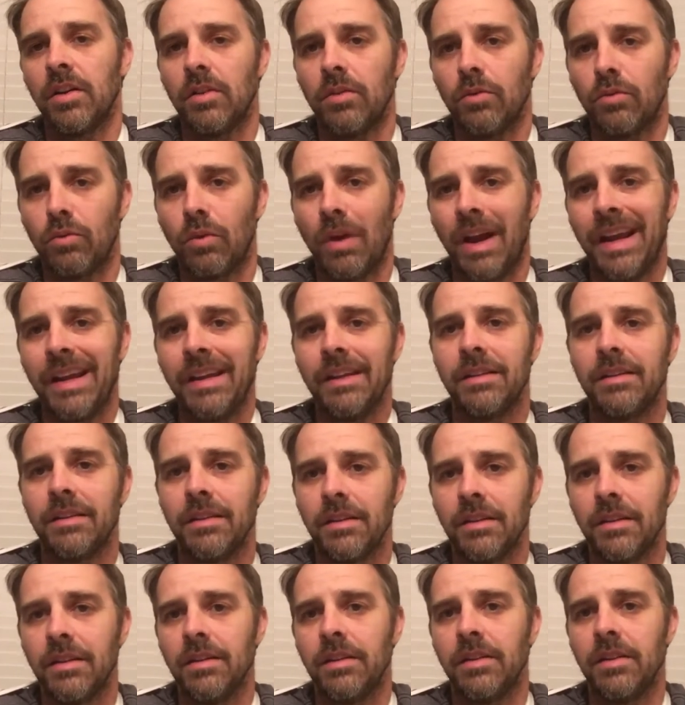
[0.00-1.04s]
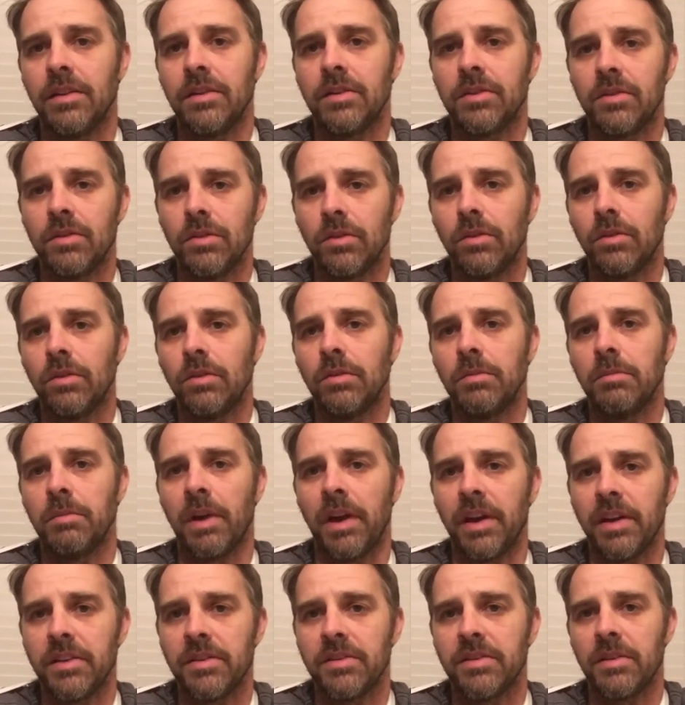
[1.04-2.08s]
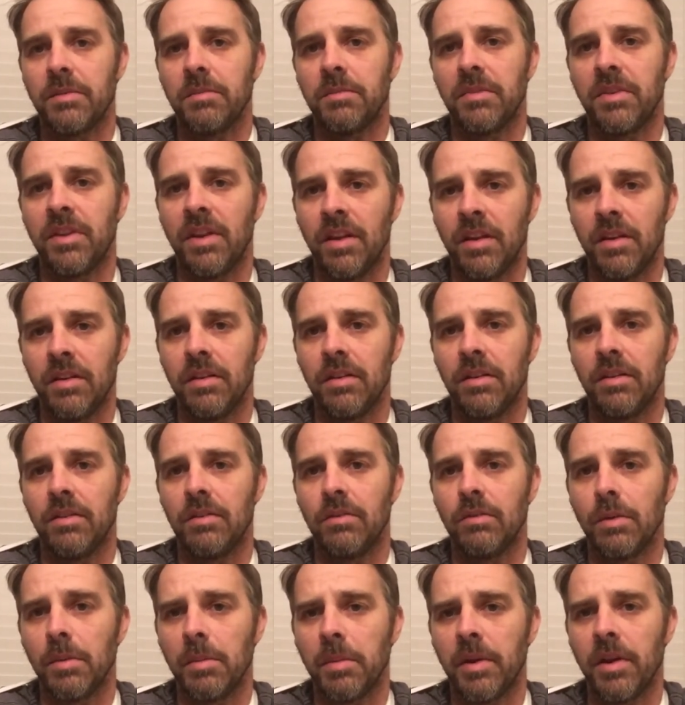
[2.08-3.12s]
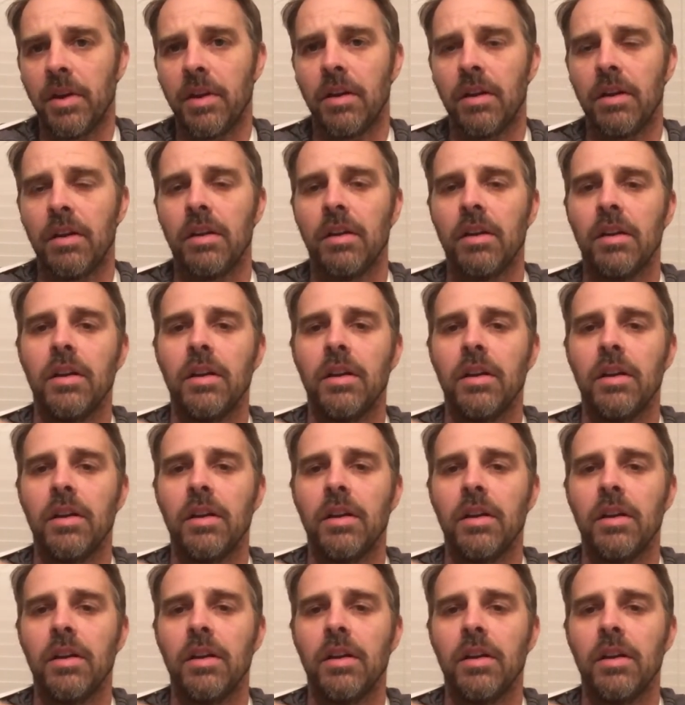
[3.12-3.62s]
right distal bicep tendon repair.